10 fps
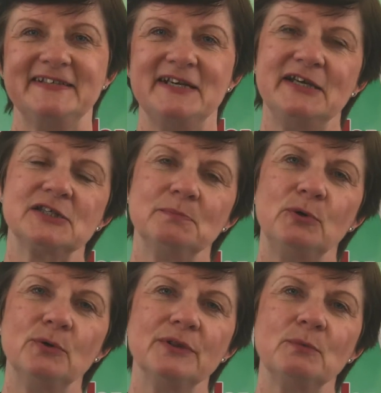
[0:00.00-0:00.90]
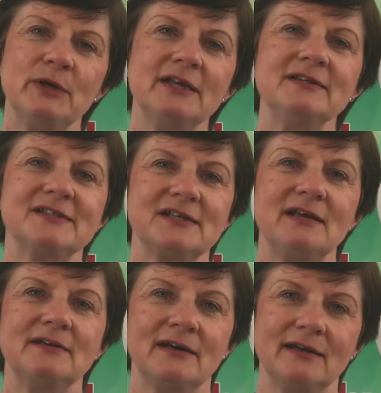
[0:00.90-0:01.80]
It's important that we
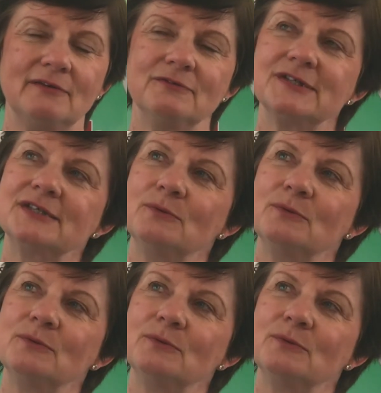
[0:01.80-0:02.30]
understand our gifts,